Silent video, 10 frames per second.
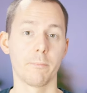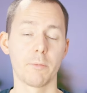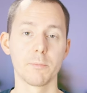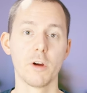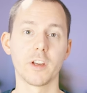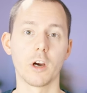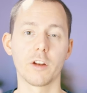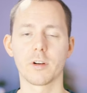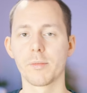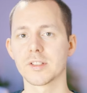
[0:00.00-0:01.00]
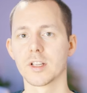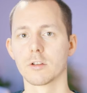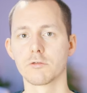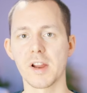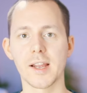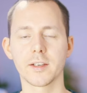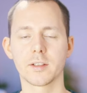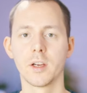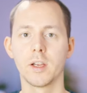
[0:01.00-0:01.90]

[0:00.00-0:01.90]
But moving on from this little rant,